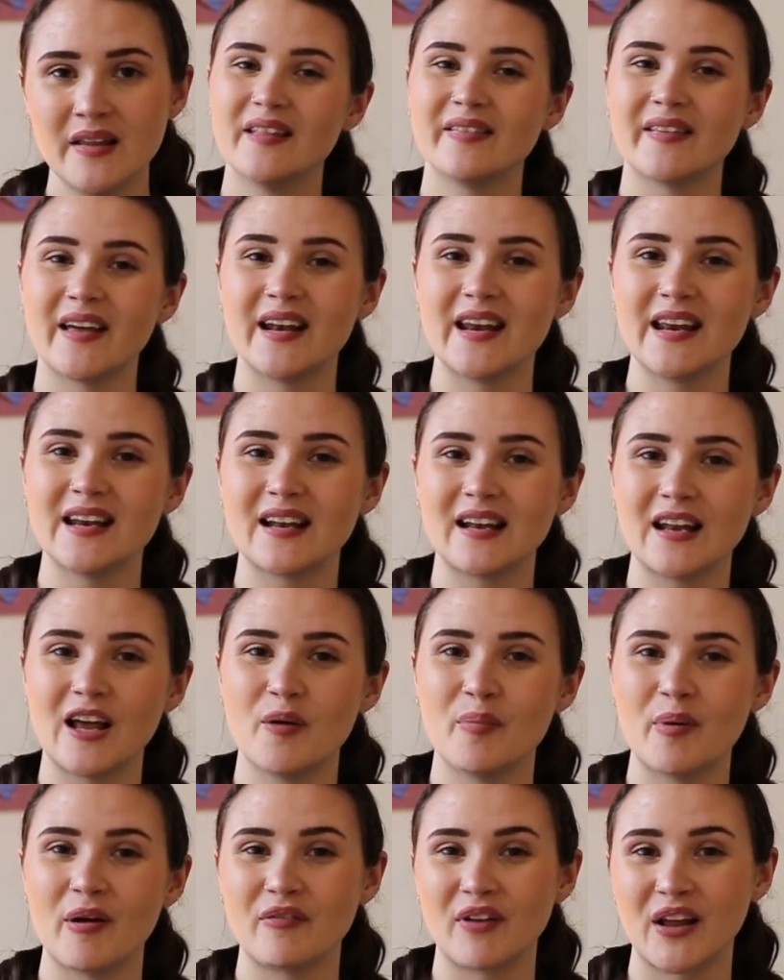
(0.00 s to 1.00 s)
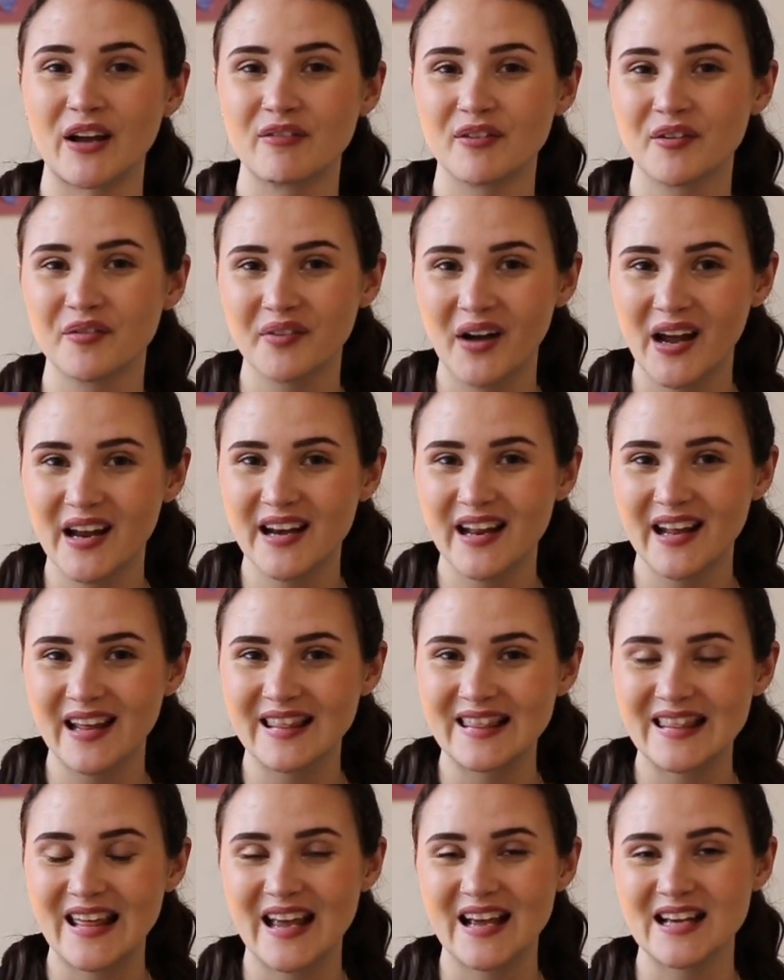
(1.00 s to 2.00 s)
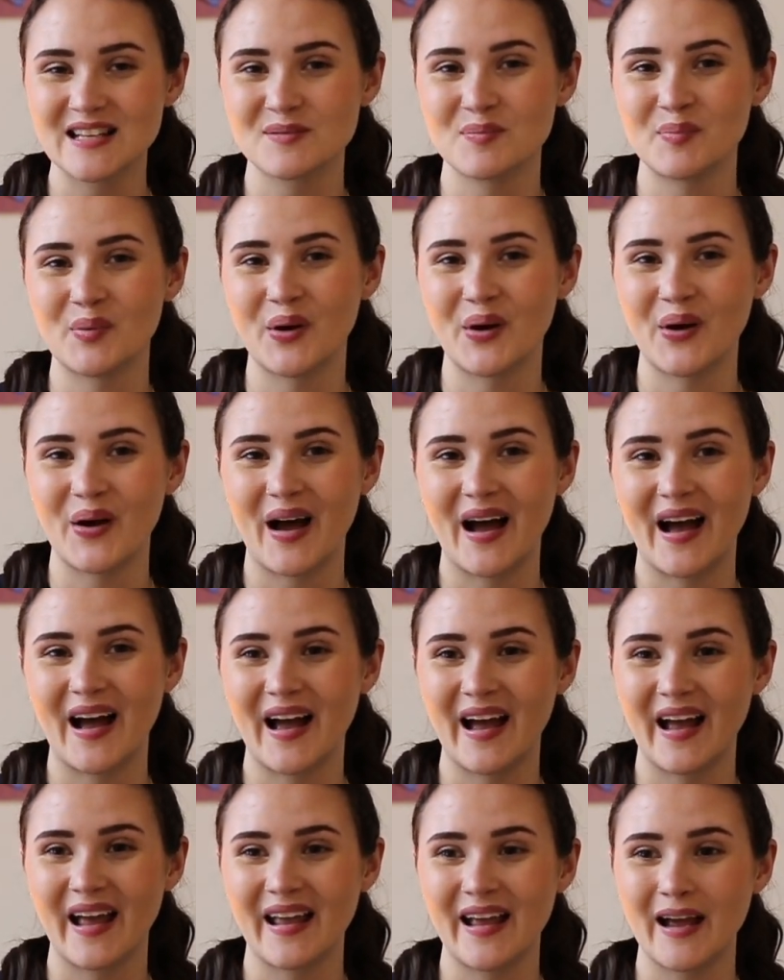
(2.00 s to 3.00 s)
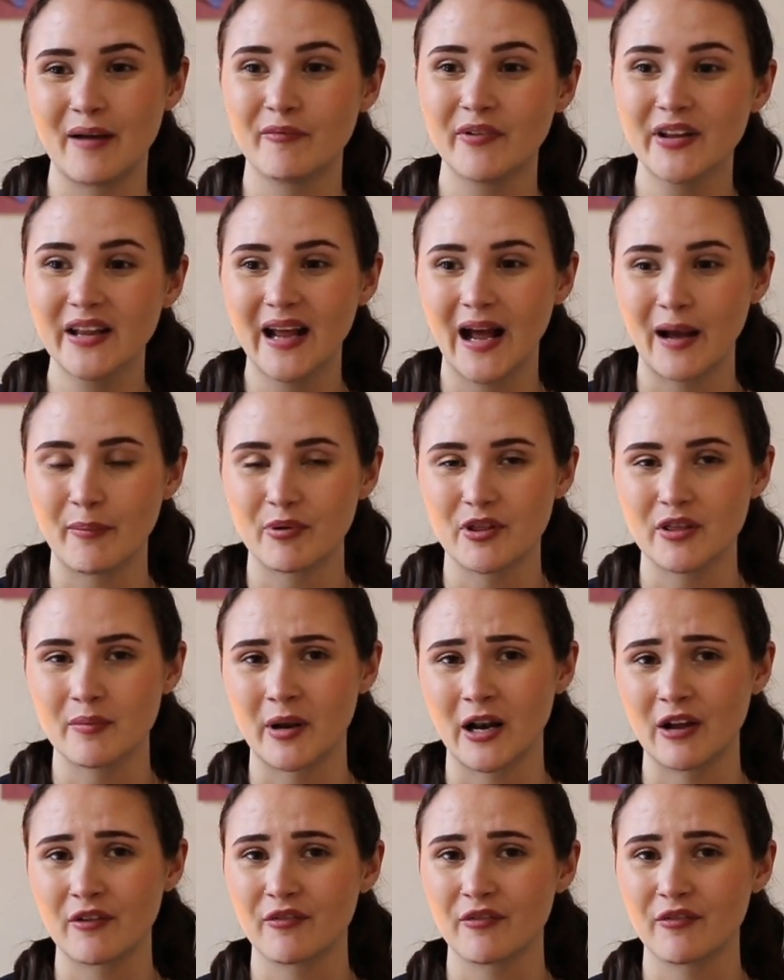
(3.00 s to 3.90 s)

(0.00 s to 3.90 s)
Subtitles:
They need a little bit of like refining and things, but I am really happy with them, and I